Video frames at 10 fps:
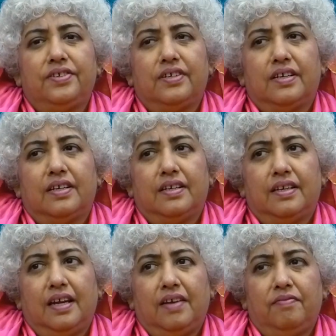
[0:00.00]

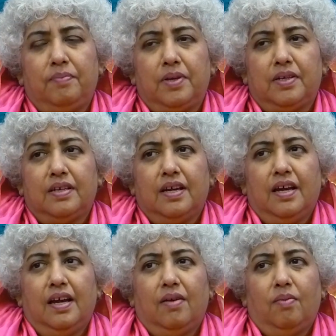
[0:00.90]
Dave, but
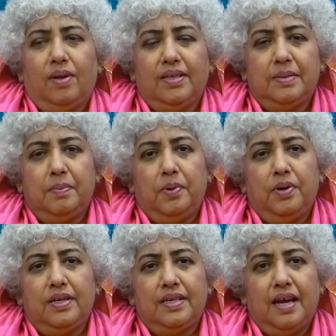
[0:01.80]
once
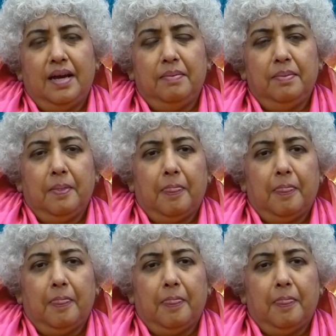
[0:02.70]
upon a time,